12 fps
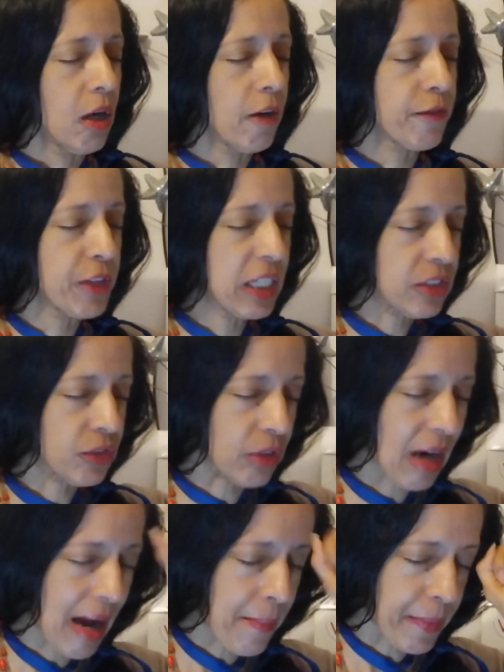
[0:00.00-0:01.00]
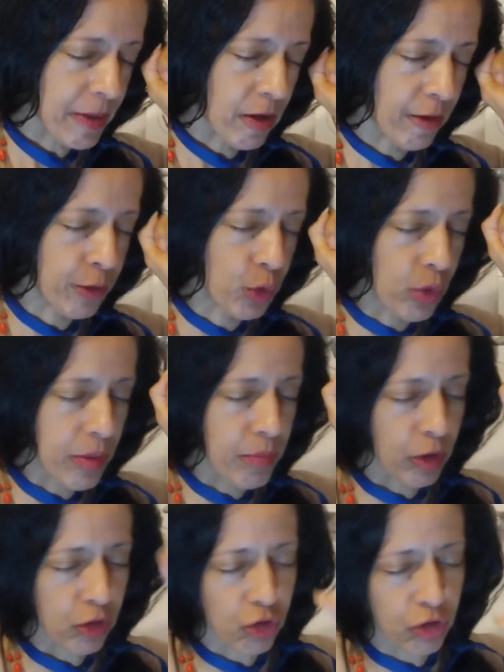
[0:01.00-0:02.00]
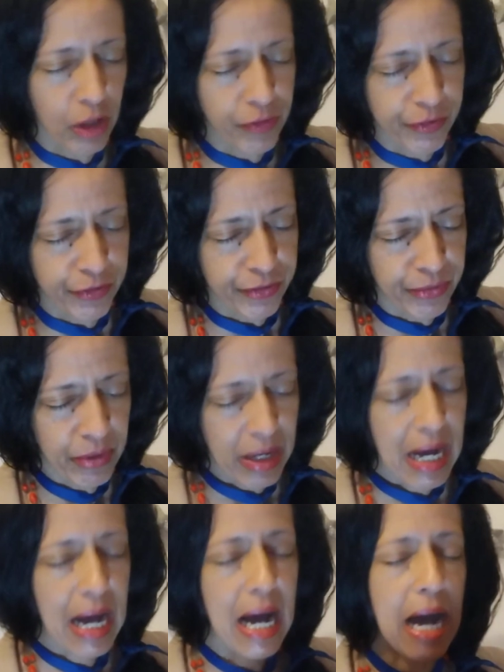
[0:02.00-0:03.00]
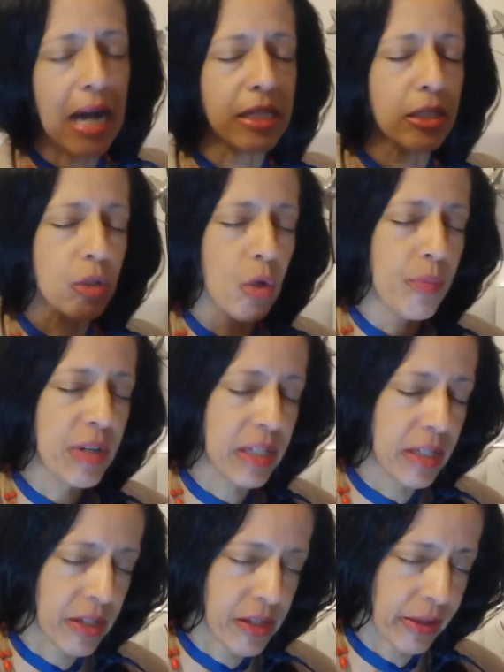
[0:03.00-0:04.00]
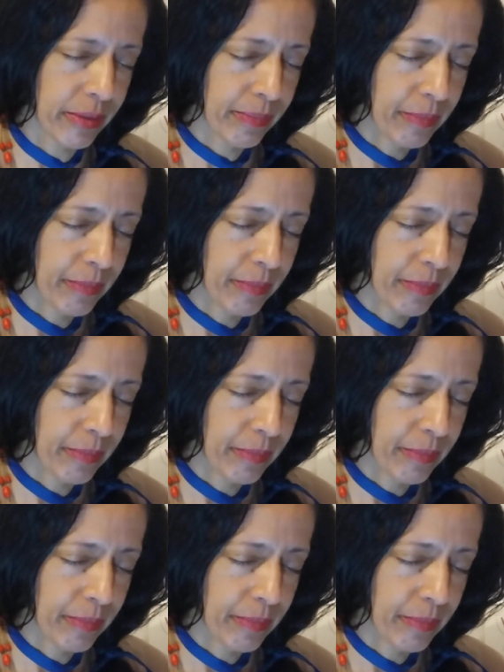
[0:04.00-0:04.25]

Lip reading: of the trap of doing more stuff and coming here.